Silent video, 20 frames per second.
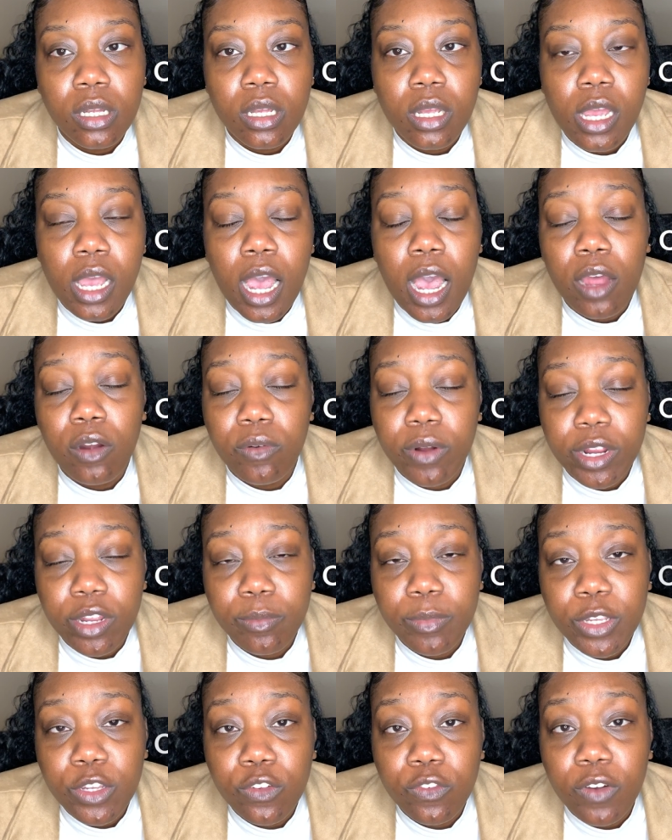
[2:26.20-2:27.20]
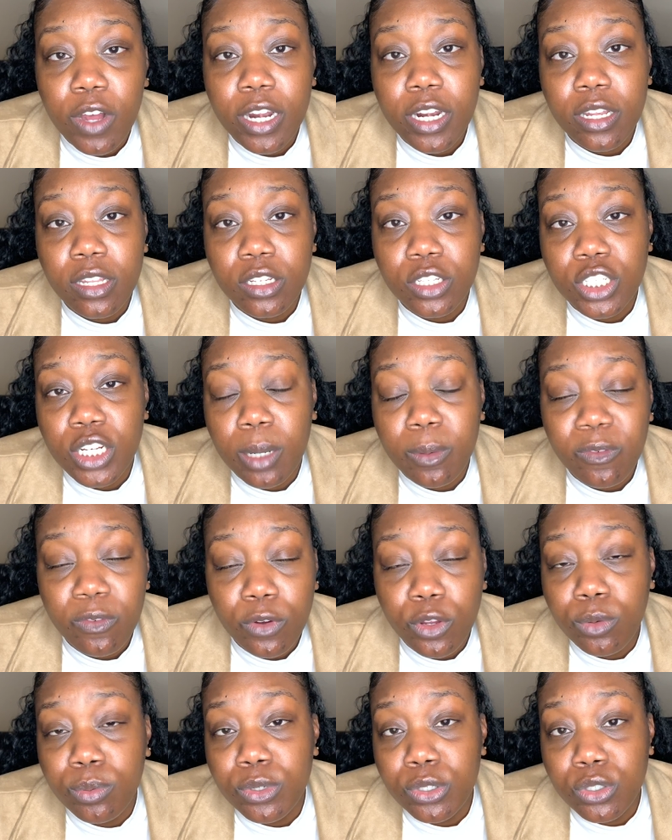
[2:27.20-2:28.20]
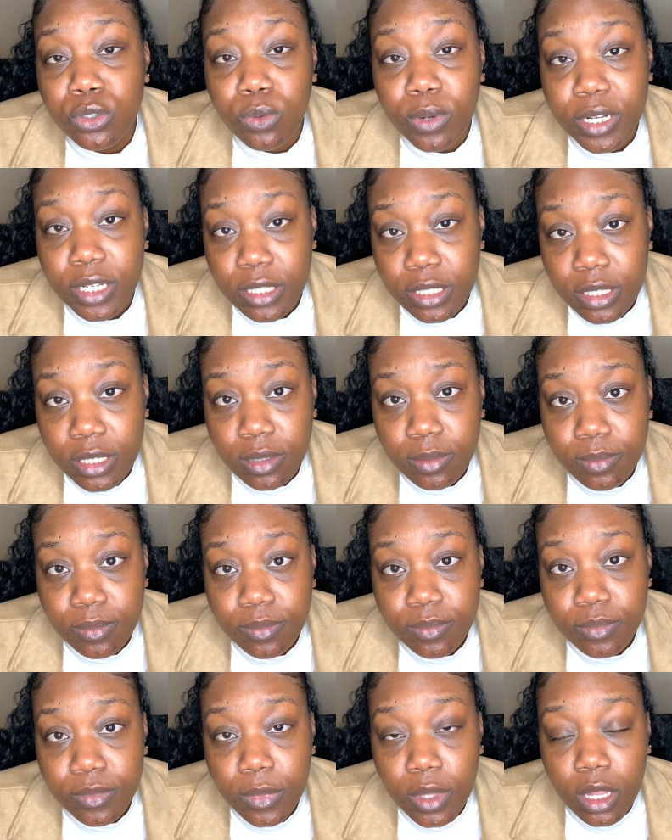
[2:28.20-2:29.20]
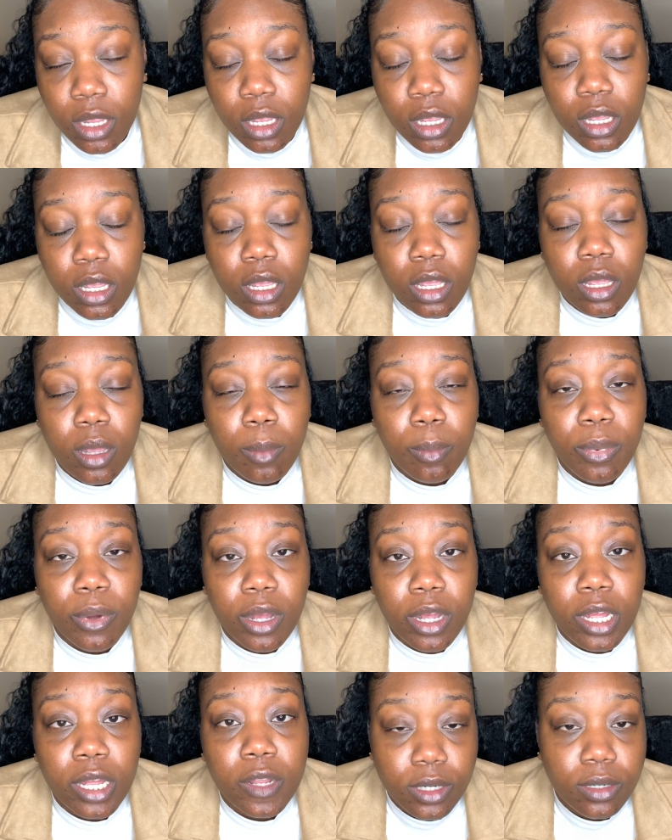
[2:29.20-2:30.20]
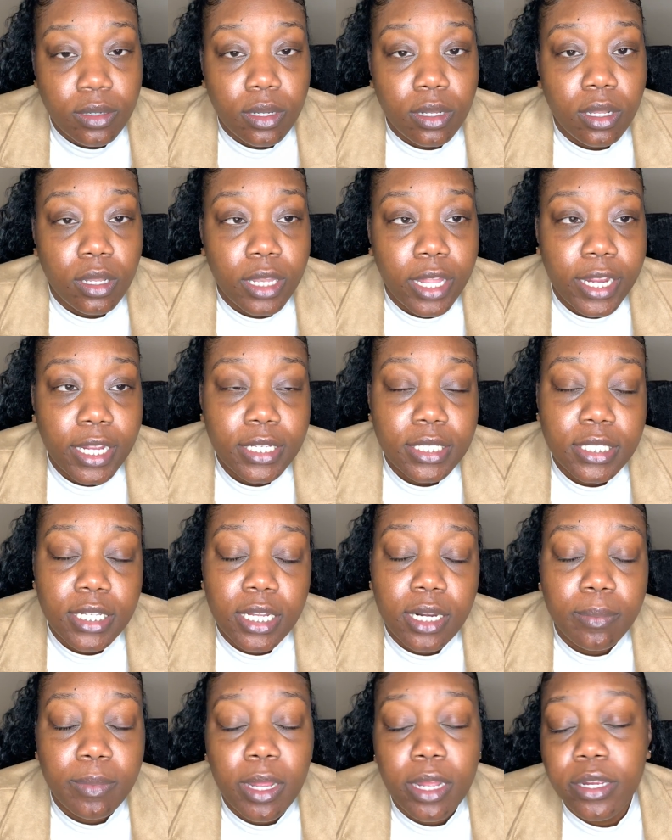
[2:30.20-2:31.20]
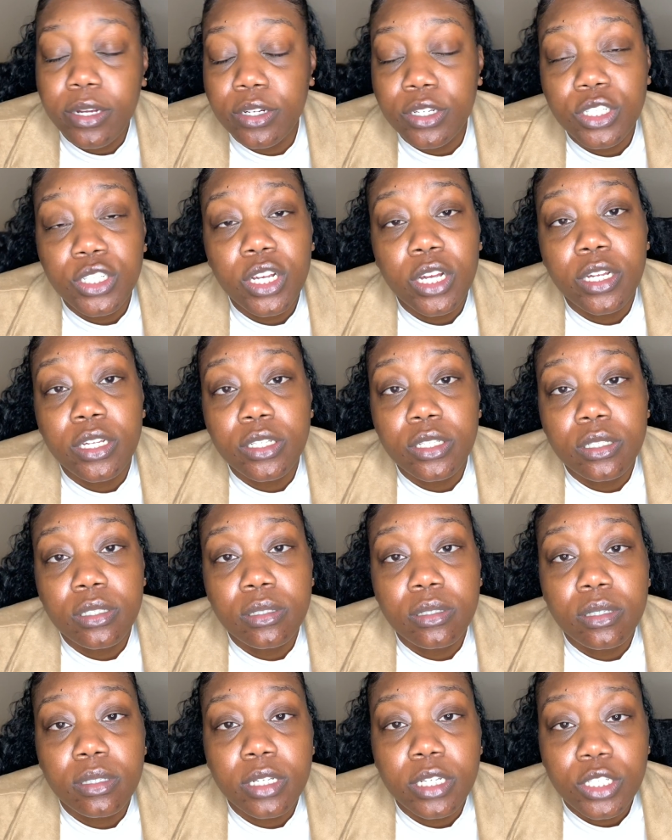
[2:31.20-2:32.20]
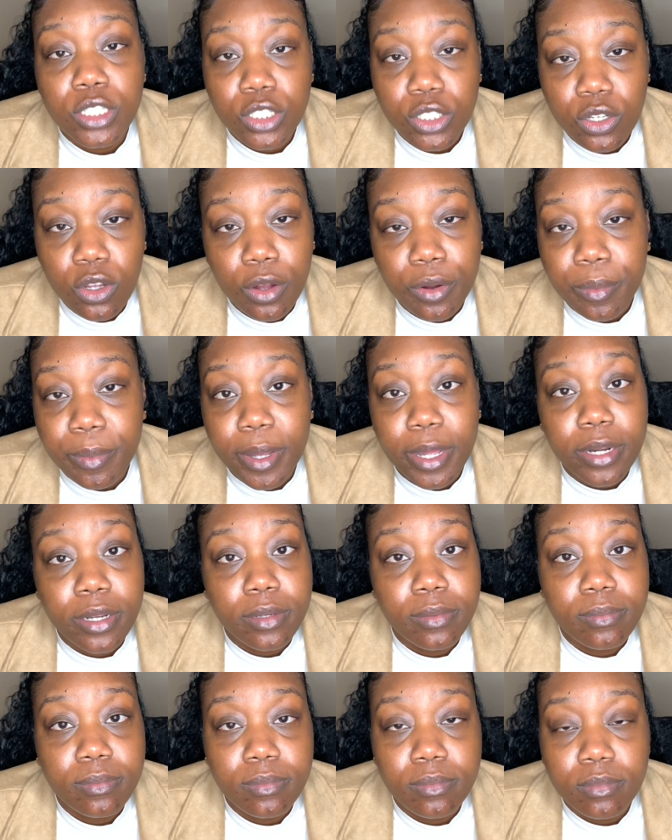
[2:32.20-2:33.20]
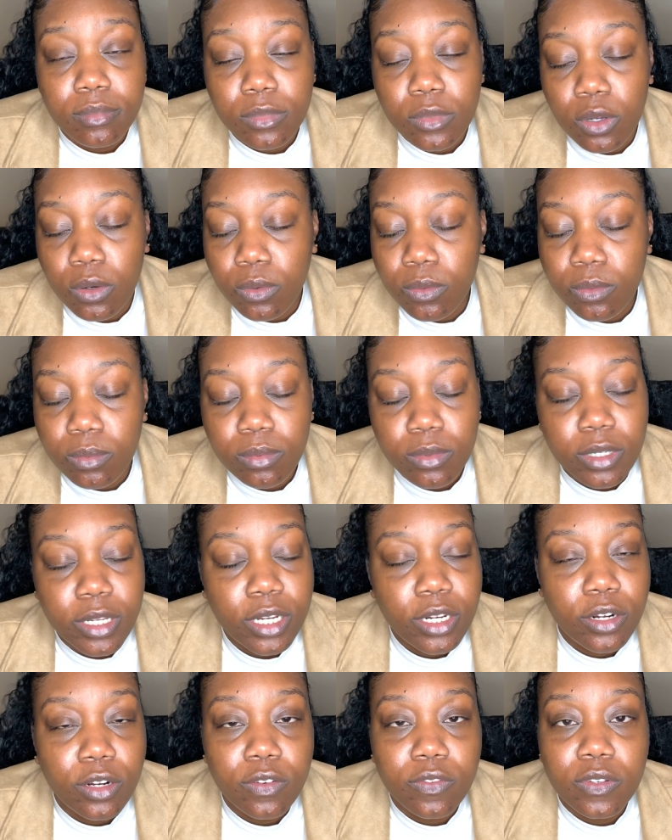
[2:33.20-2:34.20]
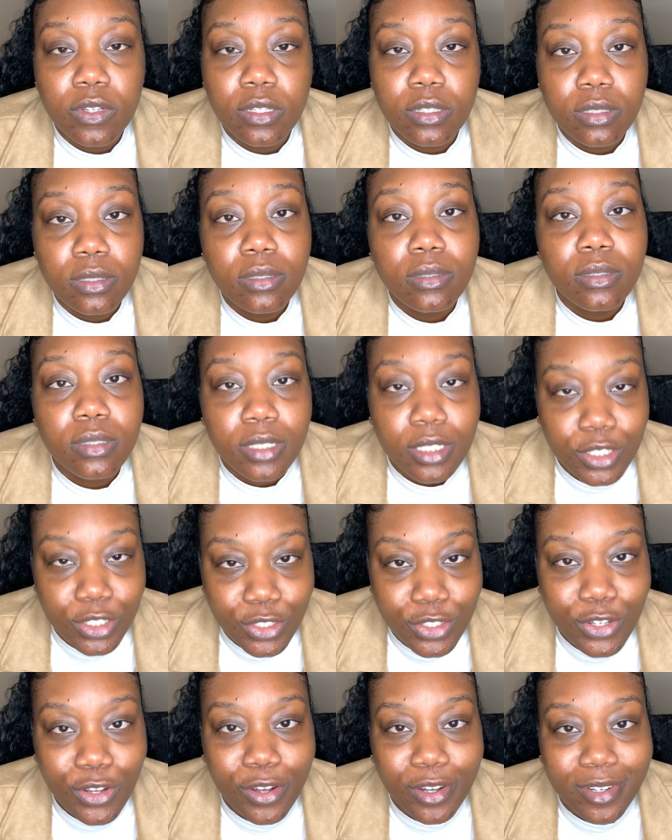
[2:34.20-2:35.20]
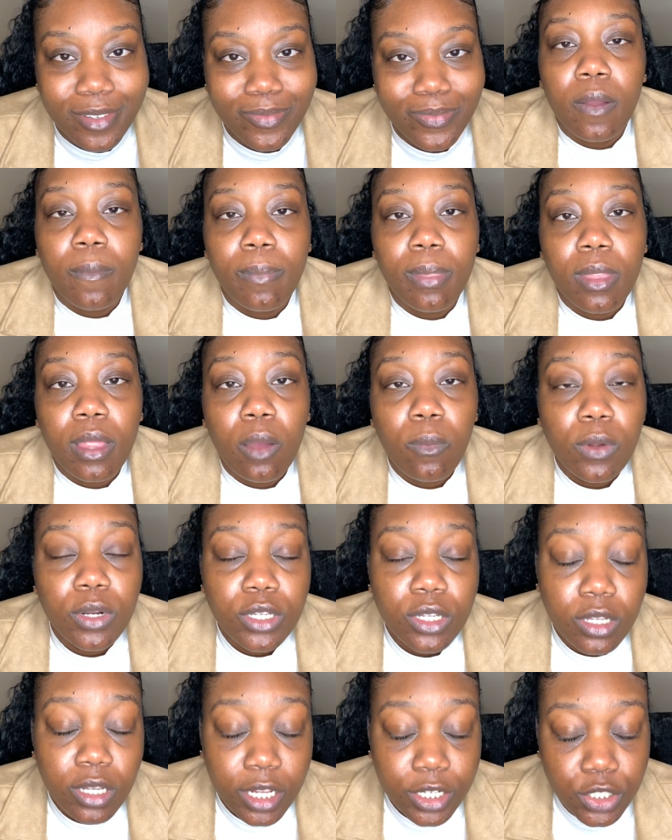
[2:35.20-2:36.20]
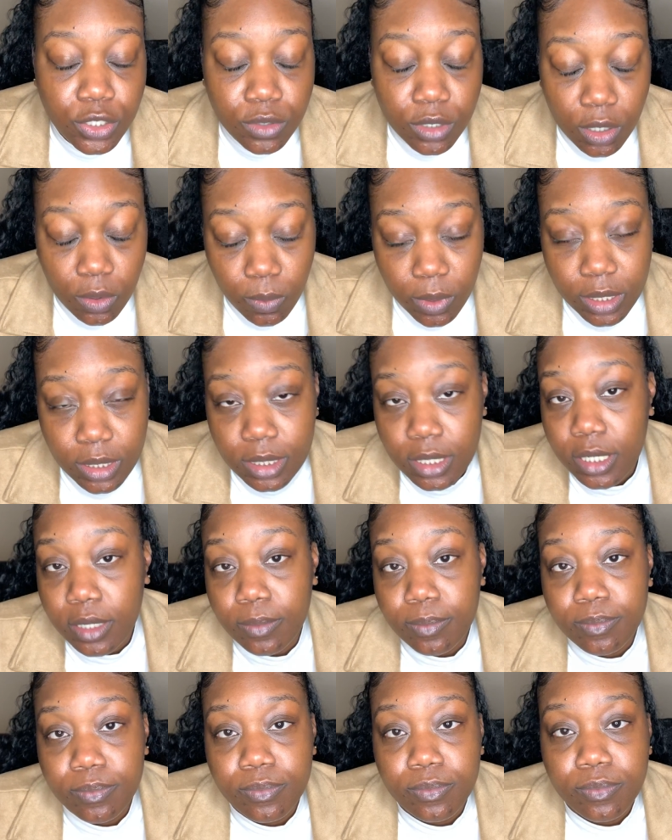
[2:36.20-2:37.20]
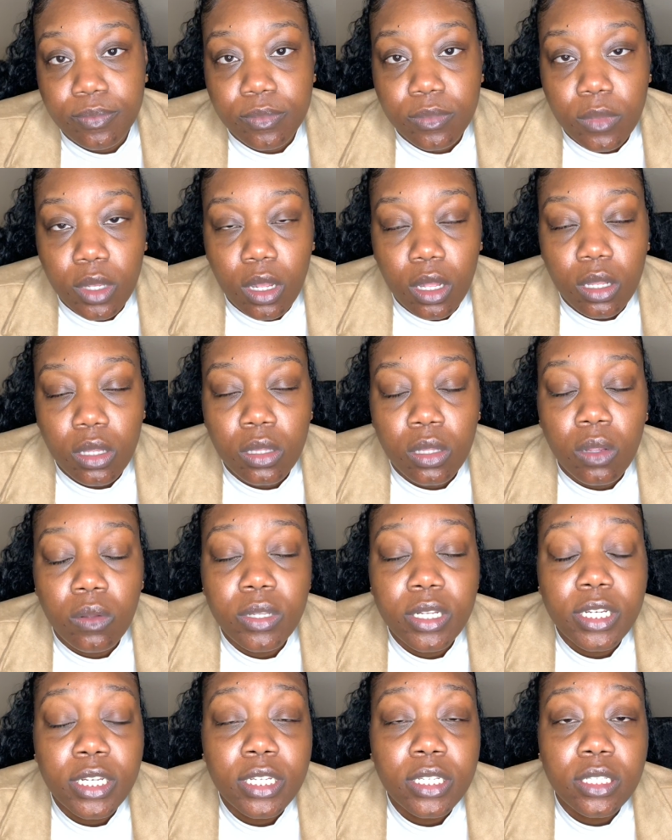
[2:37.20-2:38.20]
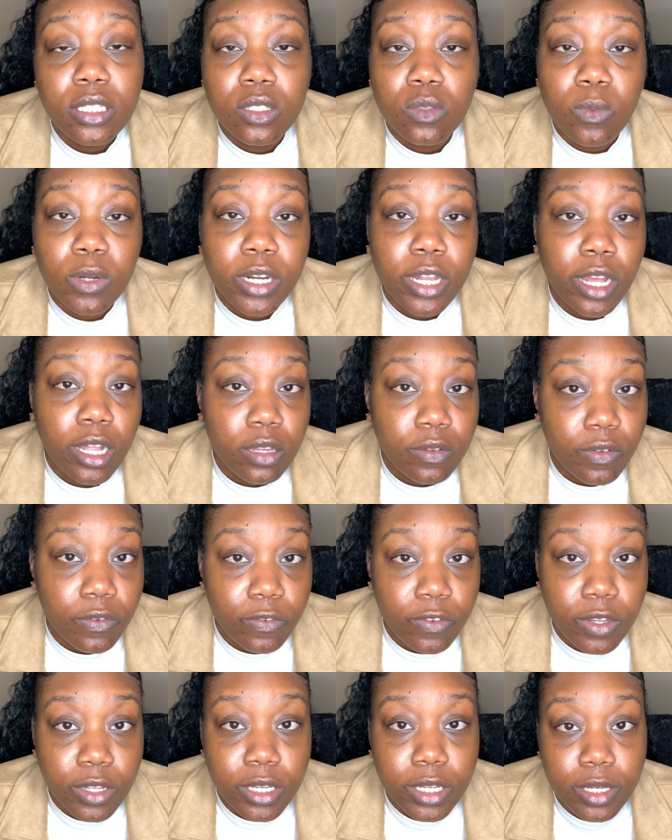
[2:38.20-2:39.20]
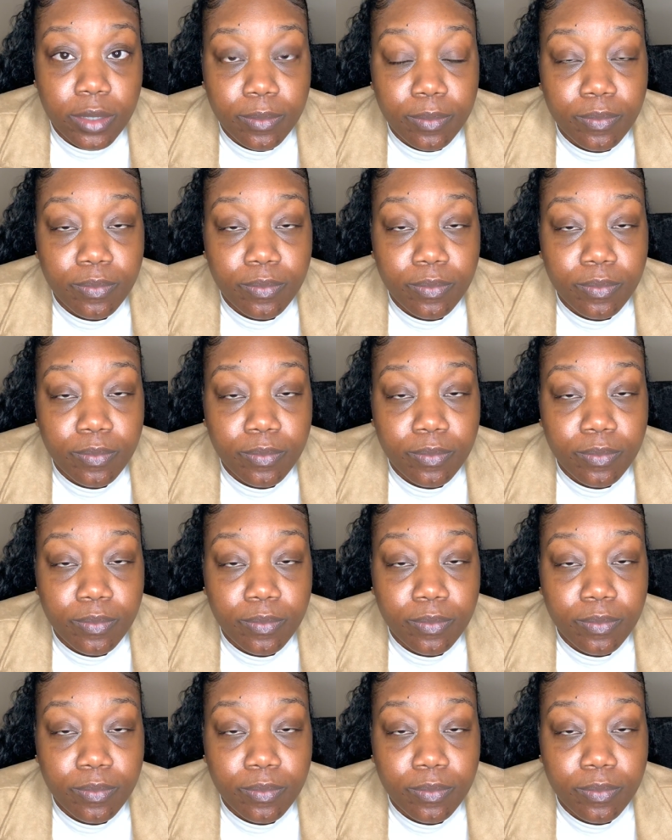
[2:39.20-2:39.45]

I'd recommend you find another job before you pursue anything. But like I said, I'm not here to judge. Let's just talk about it. Don't get nervous. Let's just talk. I wanted to let you know one thing. Loneliness is one hell of a feeling.